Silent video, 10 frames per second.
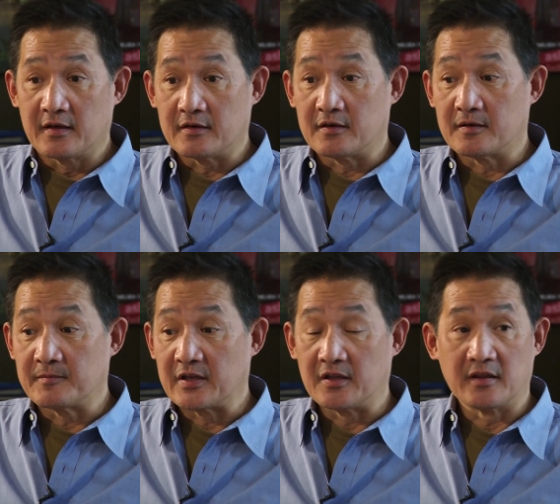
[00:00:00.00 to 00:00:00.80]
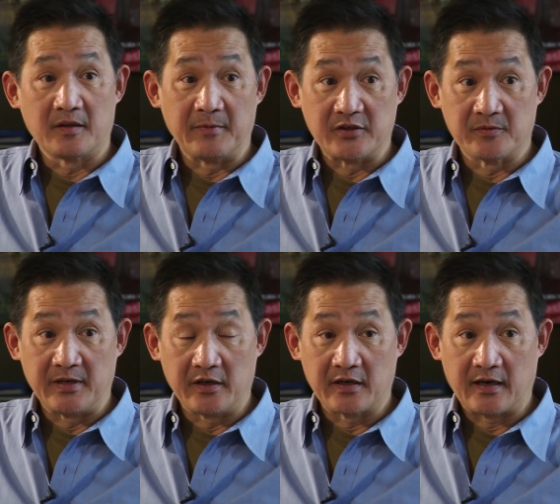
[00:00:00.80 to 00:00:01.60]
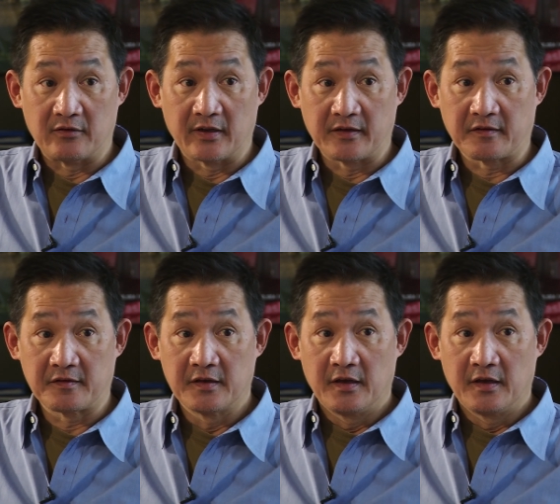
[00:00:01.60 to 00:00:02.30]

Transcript: um, in the major media outlets,